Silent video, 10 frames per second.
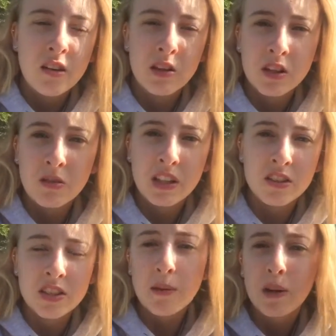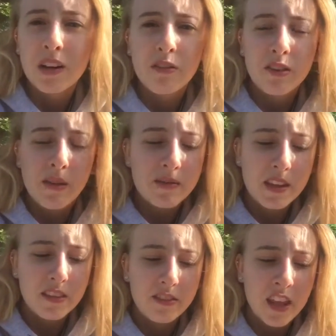which is why I just separated for
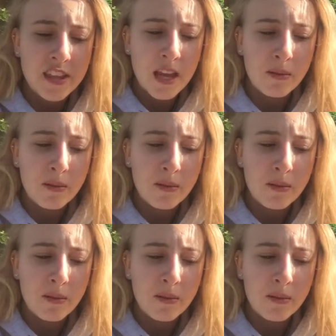that day.